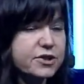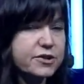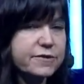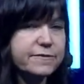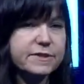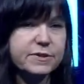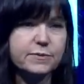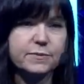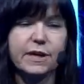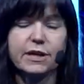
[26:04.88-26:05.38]

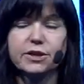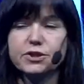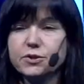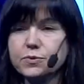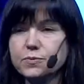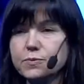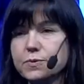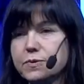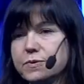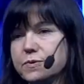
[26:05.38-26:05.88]
surface
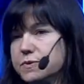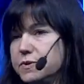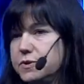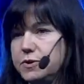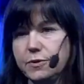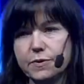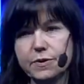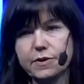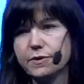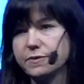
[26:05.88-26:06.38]
reduction rules,
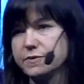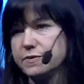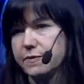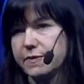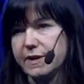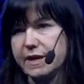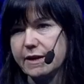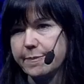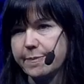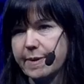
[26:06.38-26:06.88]
you can also
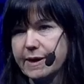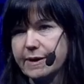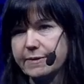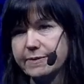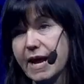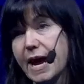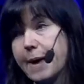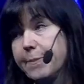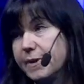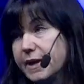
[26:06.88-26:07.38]
think about
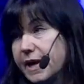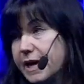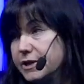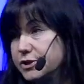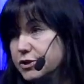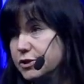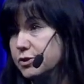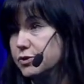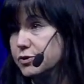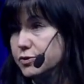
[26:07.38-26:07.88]

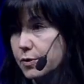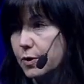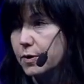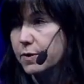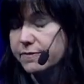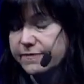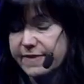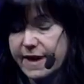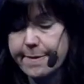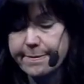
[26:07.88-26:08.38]
application control
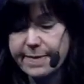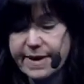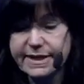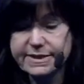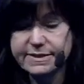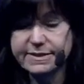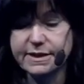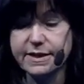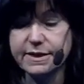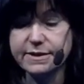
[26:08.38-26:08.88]
if that
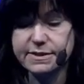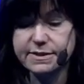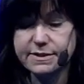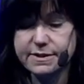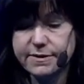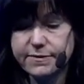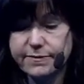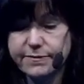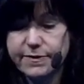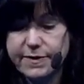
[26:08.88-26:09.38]
makes
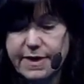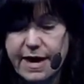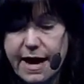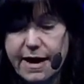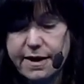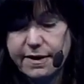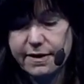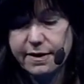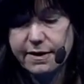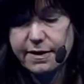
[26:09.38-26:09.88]
sense for
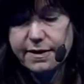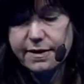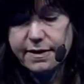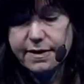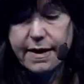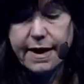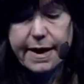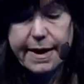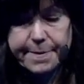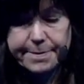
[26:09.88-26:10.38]
that
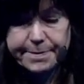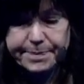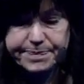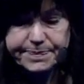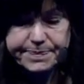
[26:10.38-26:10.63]
client.